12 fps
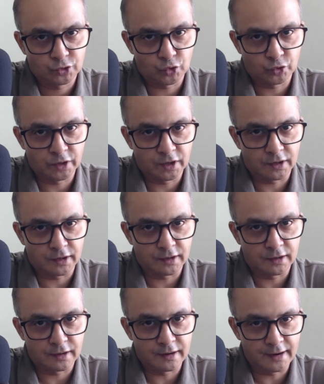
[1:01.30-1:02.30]
through the
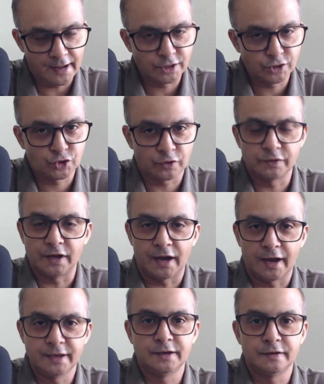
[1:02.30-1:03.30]
lens of the
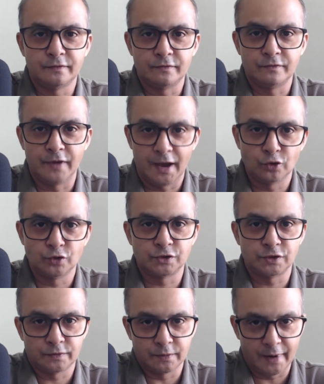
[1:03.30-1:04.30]
eigenvalues
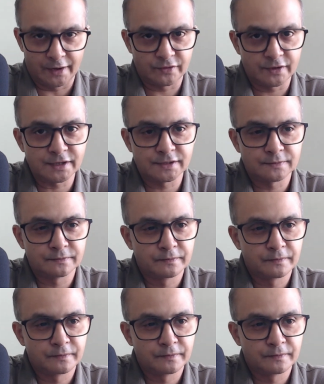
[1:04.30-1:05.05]
of the matrix,